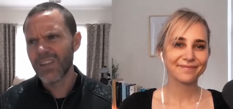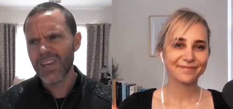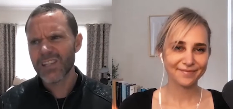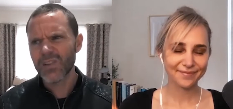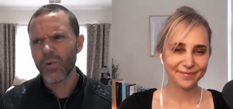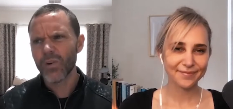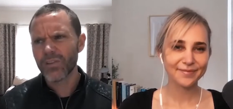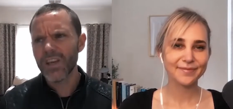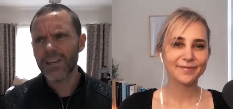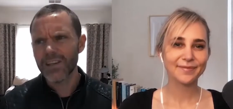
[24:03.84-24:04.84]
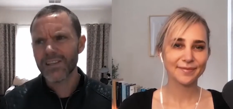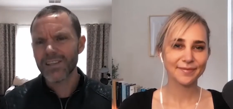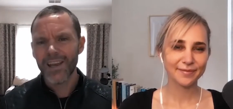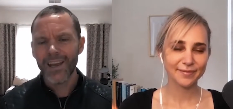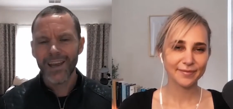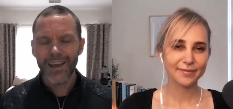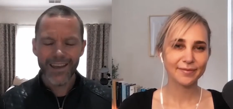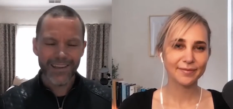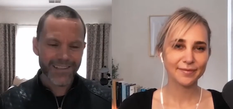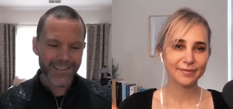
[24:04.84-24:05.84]
Speaker 1: these sort of things.
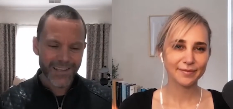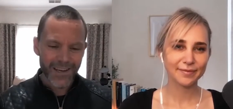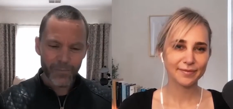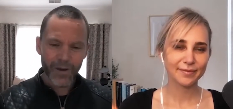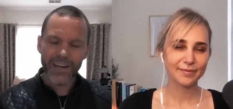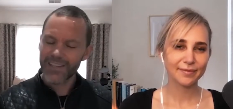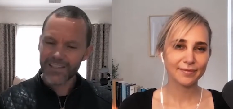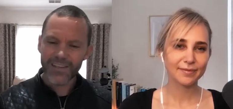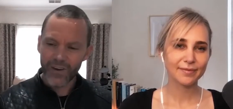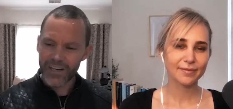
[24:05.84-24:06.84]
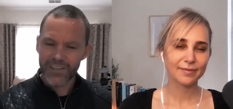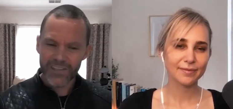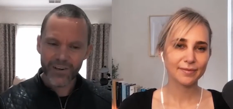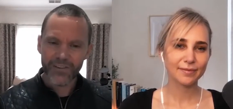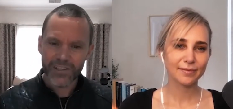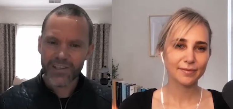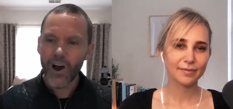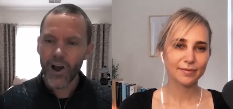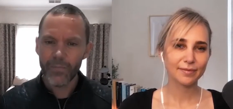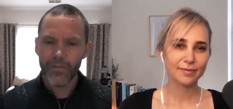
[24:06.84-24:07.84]
But it doesn't register at the
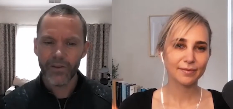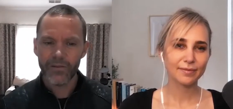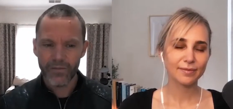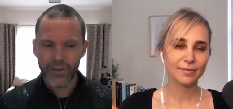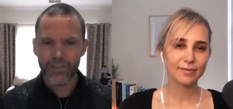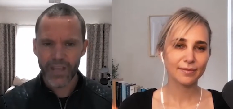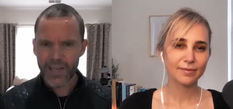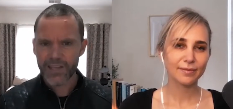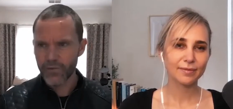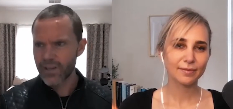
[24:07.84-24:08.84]
time that the answer